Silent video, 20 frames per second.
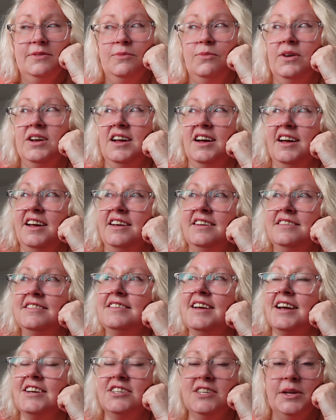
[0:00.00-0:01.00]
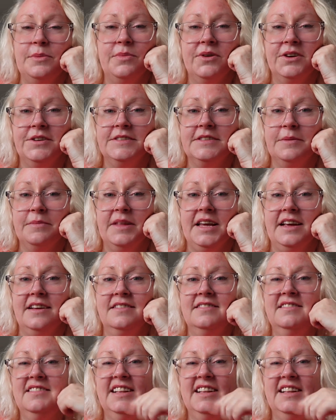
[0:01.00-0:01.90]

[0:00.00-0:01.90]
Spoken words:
when I actually post something,